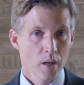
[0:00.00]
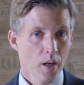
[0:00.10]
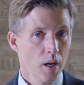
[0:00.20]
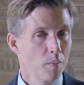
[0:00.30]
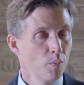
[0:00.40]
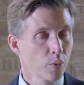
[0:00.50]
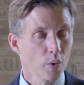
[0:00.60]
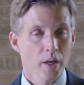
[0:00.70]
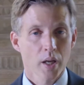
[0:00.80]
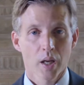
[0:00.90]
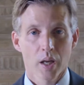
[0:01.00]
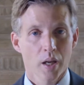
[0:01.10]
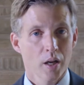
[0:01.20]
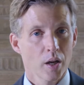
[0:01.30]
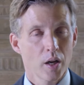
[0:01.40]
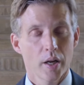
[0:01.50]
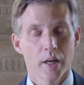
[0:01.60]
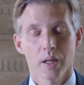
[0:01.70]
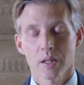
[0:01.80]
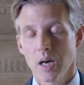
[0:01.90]
can bring in an
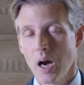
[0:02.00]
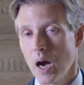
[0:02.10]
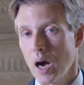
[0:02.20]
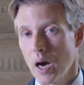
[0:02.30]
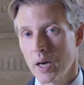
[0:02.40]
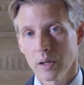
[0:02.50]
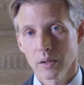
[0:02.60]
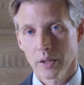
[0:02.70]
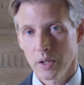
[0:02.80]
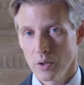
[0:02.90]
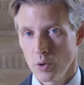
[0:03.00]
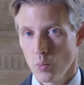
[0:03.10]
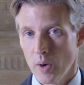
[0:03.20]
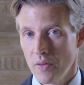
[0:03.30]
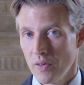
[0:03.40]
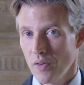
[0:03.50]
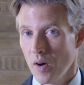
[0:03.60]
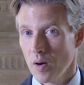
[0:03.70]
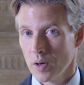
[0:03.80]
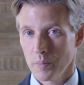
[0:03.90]
entirely new wave of
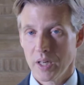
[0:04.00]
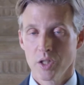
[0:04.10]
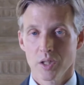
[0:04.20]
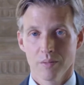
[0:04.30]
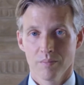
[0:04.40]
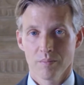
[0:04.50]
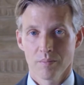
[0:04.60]
automation